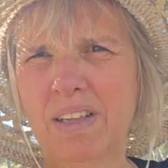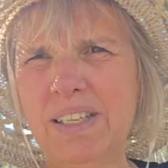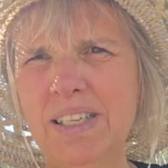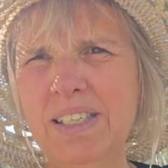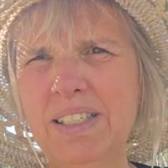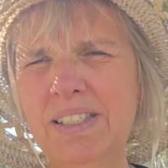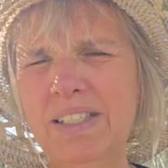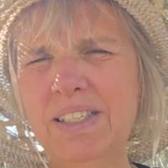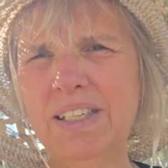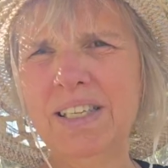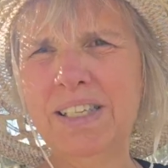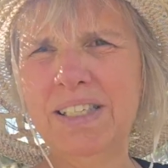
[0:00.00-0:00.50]

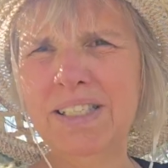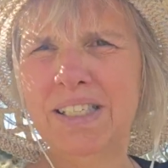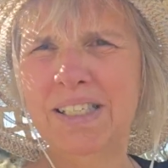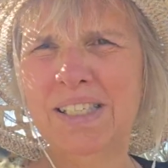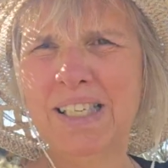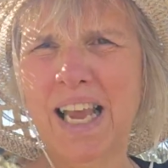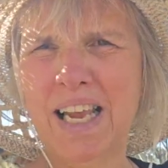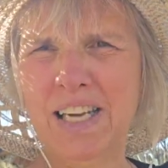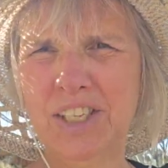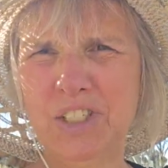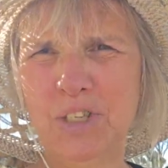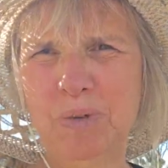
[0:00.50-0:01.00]
These, these
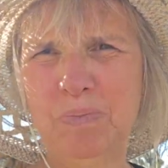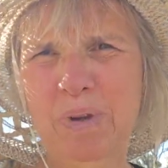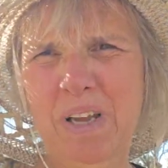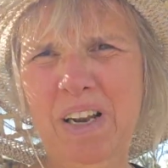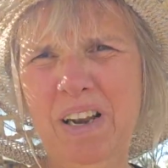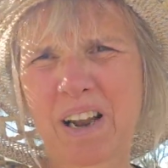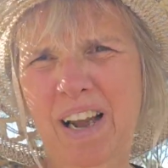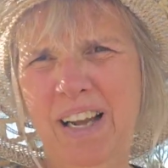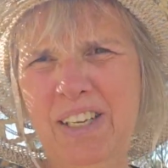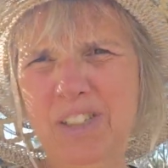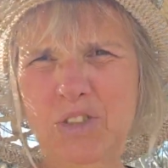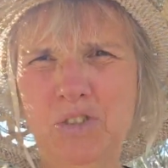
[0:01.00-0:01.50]
tend to
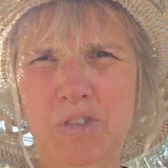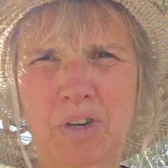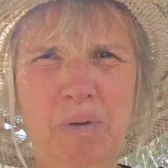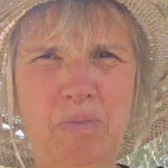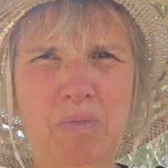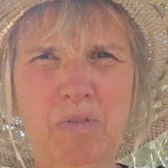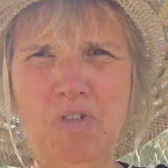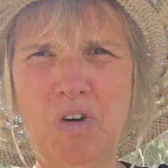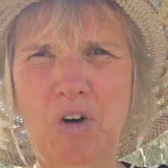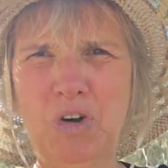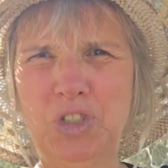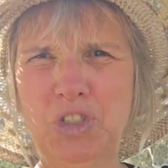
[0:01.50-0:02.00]
be like
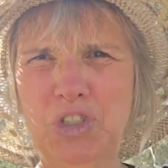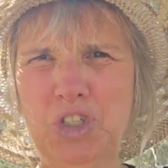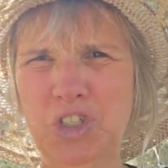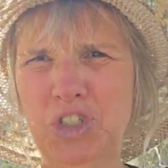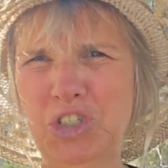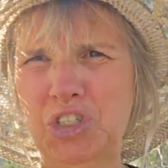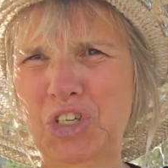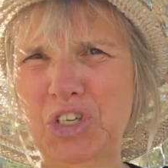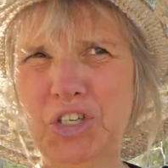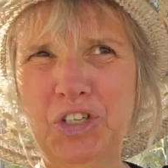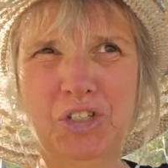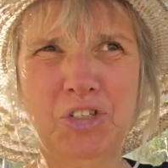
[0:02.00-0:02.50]
stream of
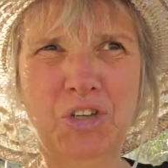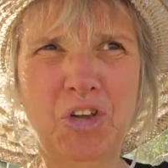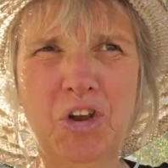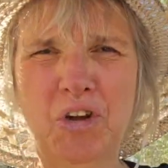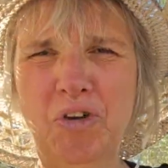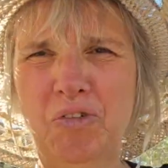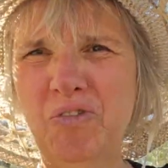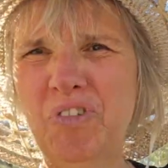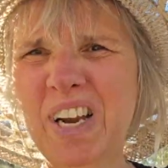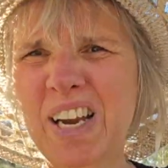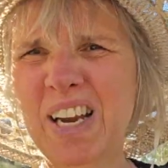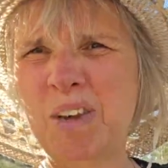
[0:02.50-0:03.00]
consciousness,
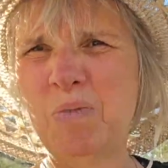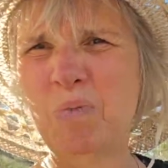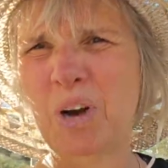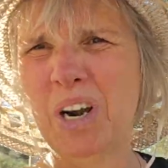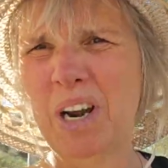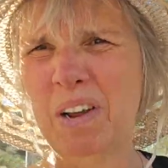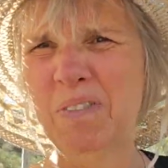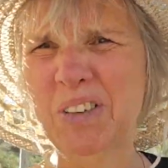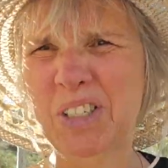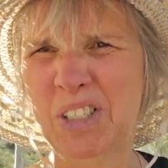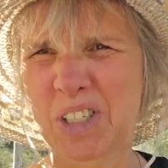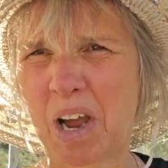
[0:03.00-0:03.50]
really
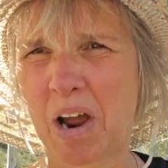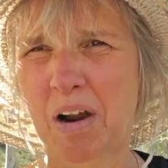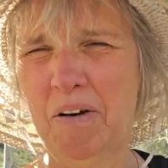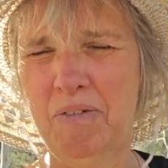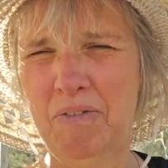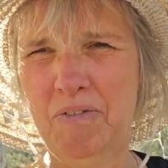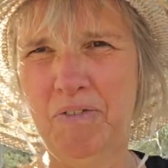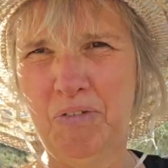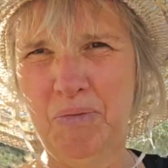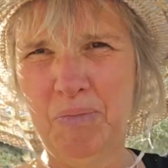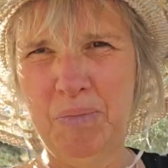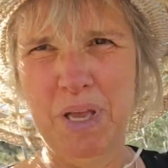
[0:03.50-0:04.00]
whatever's
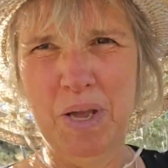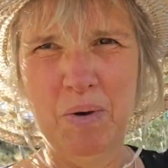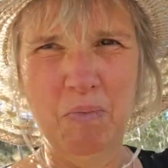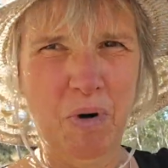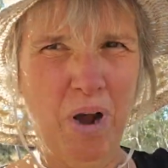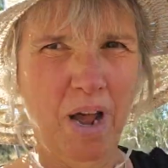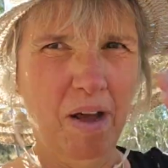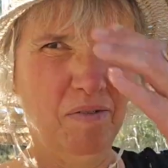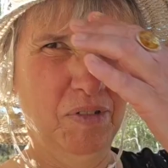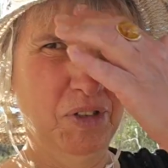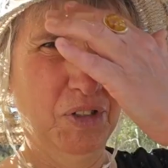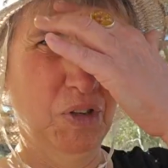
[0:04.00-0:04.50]
current for me and
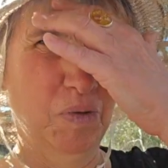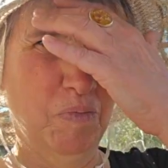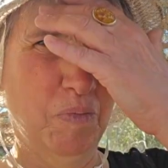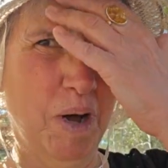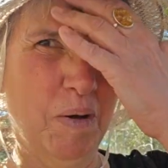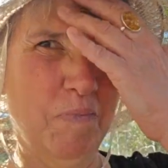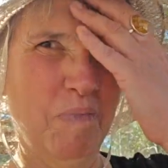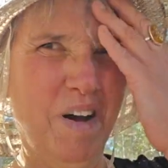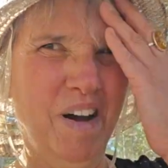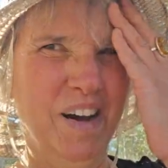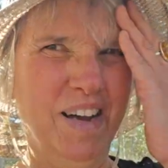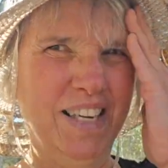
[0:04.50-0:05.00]
whatever's on
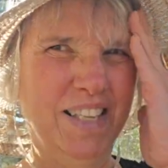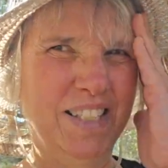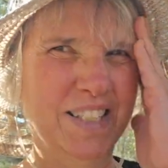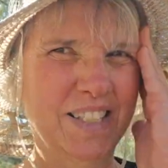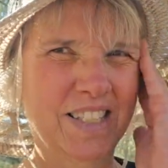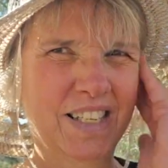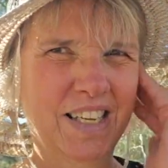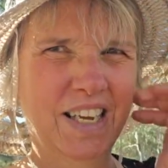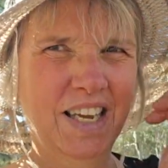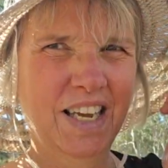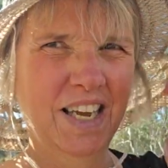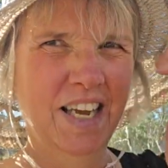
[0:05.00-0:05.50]
my
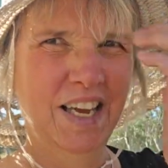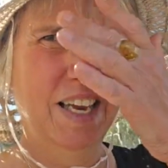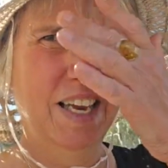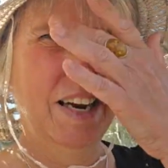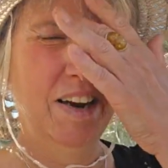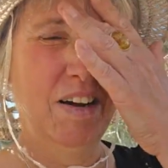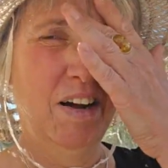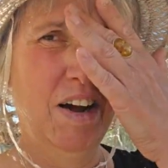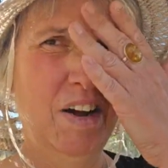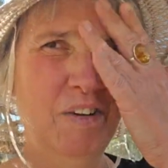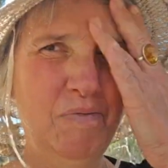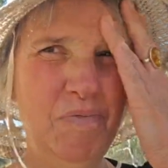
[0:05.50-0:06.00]
mind.
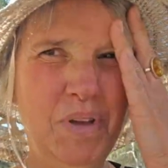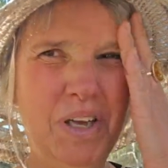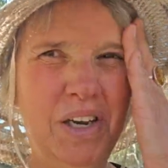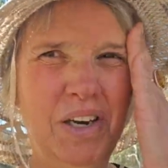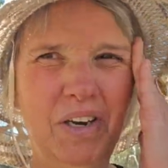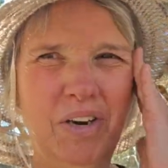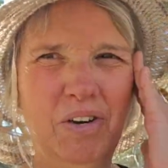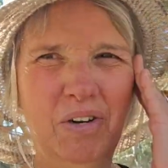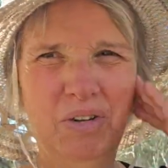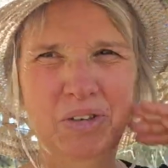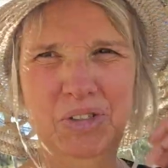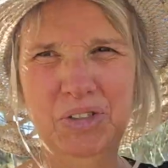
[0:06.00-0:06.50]
Now I've
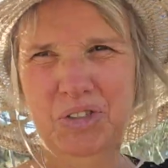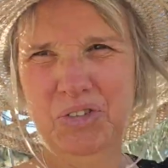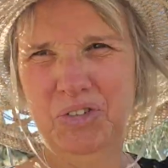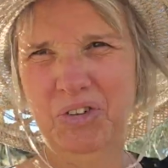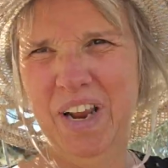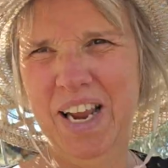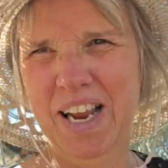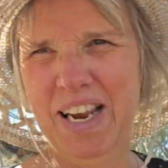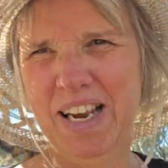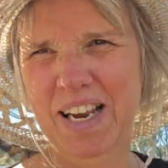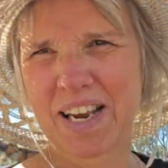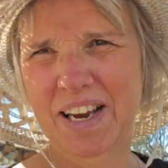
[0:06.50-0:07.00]
been in
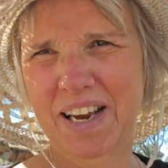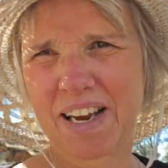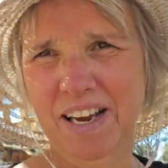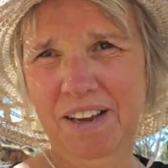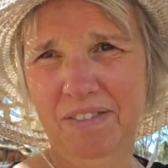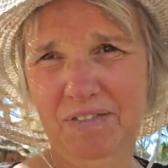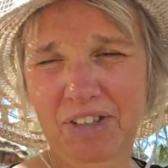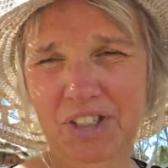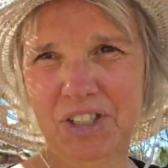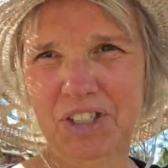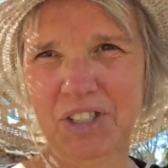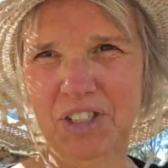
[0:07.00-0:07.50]

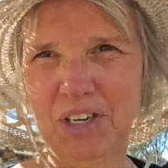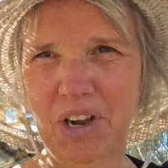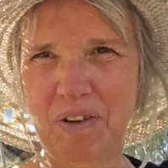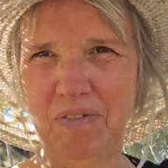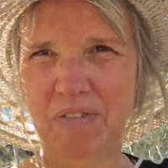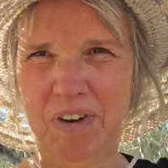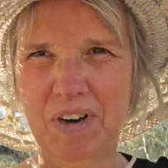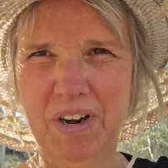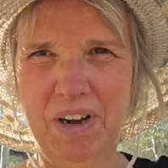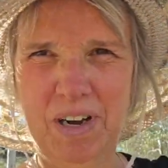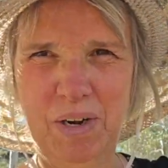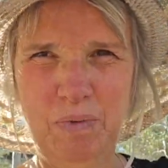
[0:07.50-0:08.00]
Australia for just
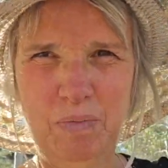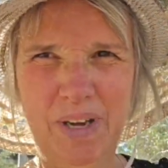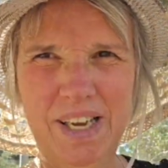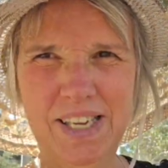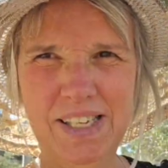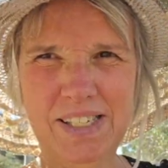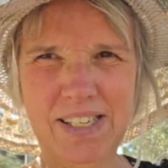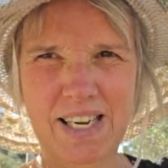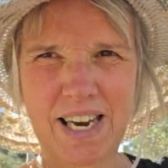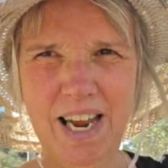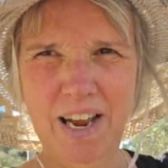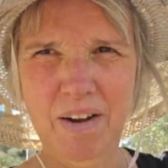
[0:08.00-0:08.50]
over nine
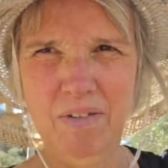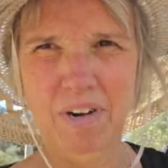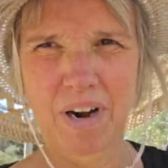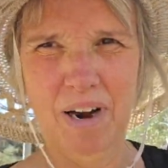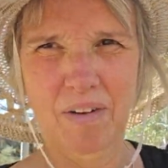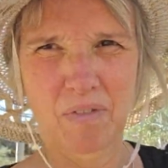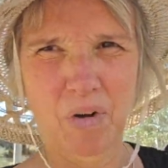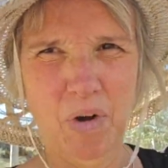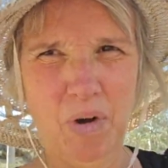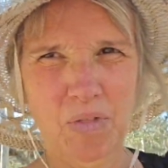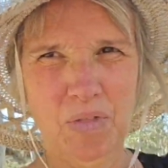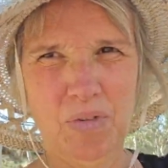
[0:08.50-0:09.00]
weeks now and
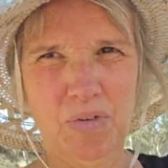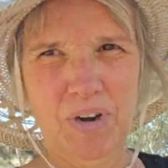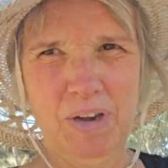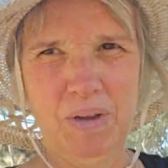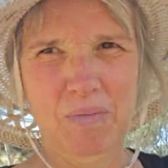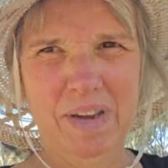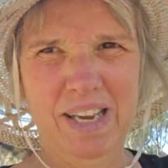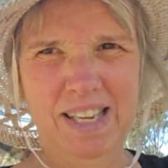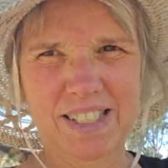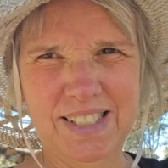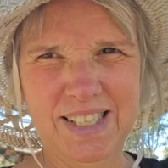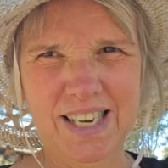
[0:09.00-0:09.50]
I've got three
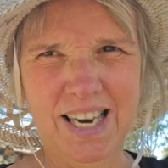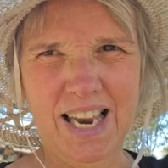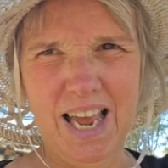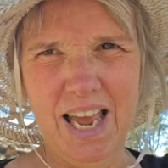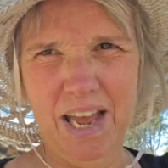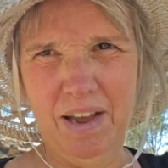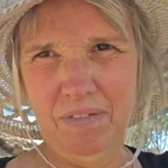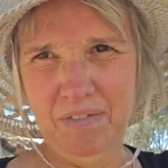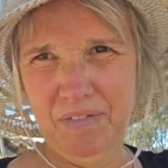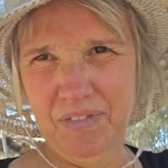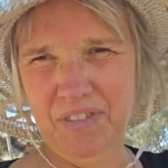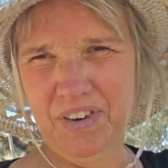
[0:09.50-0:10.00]
weeks
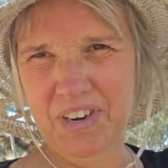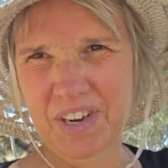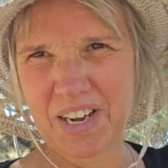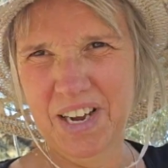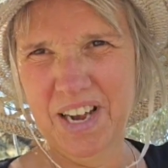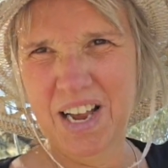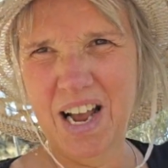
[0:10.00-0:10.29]
left.